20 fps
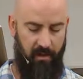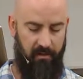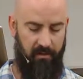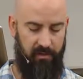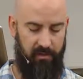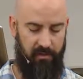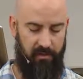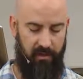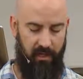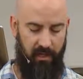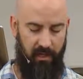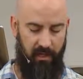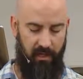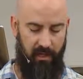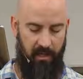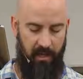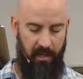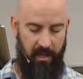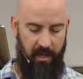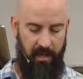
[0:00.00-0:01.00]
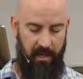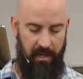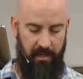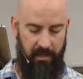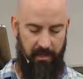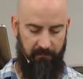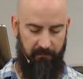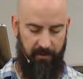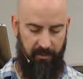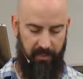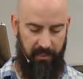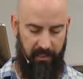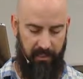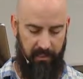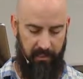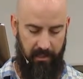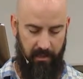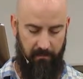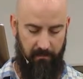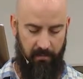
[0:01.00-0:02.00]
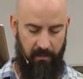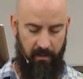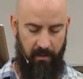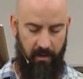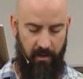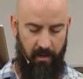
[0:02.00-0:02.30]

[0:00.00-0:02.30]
the sea, and everything in them.